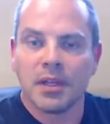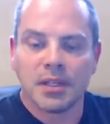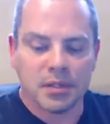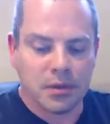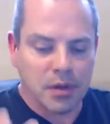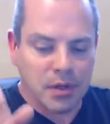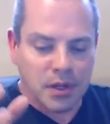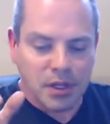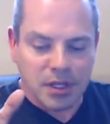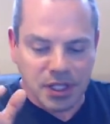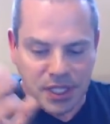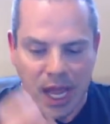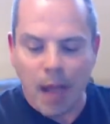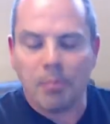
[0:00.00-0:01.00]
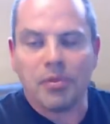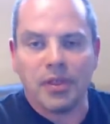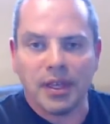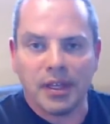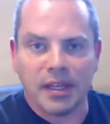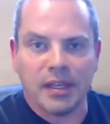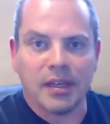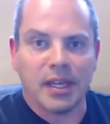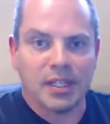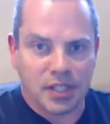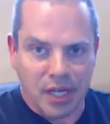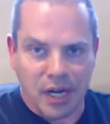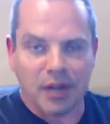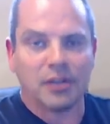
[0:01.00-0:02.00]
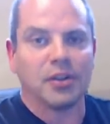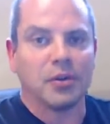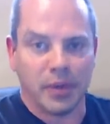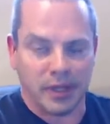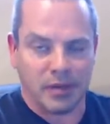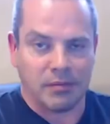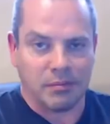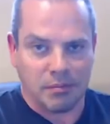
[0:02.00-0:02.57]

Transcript: So Stop thinking and start doing.